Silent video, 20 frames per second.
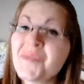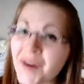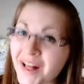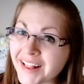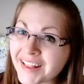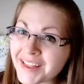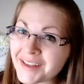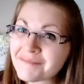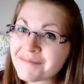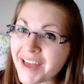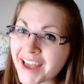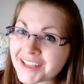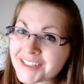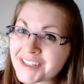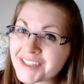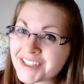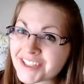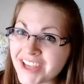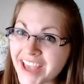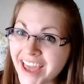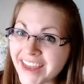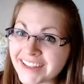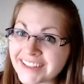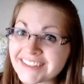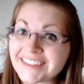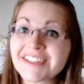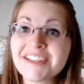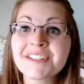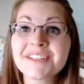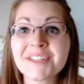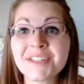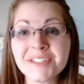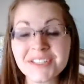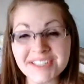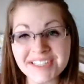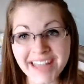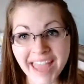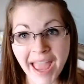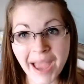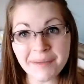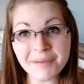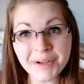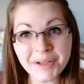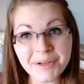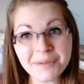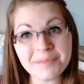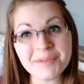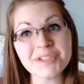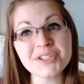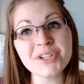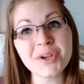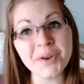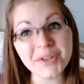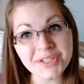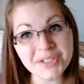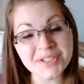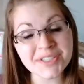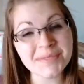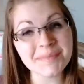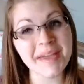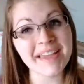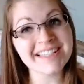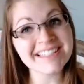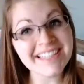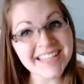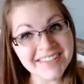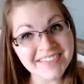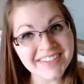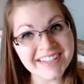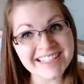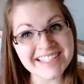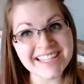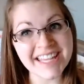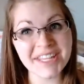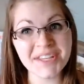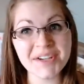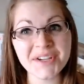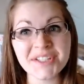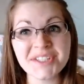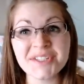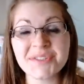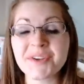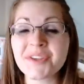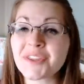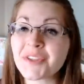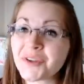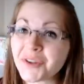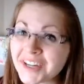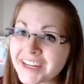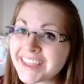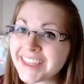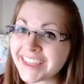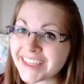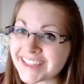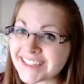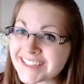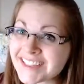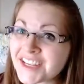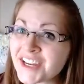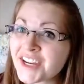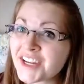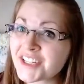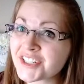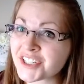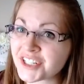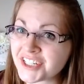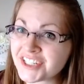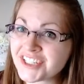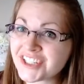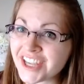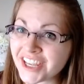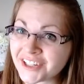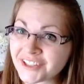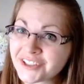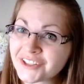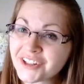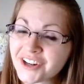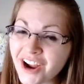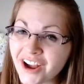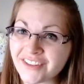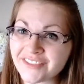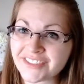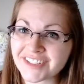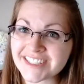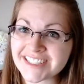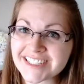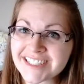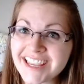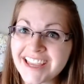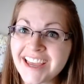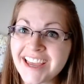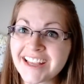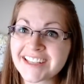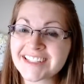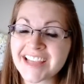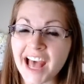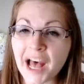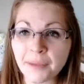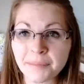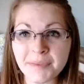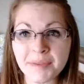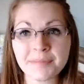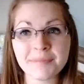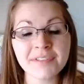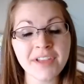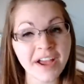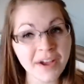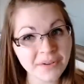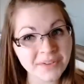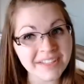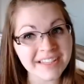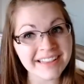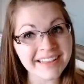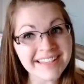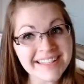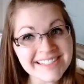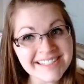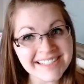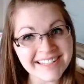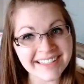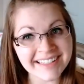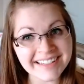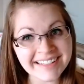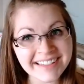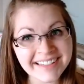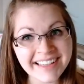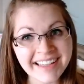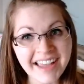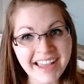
Welcome back to the channel. So today I'm going to be showing you some activities that you can do with your kids during General Conference to help them not only listen,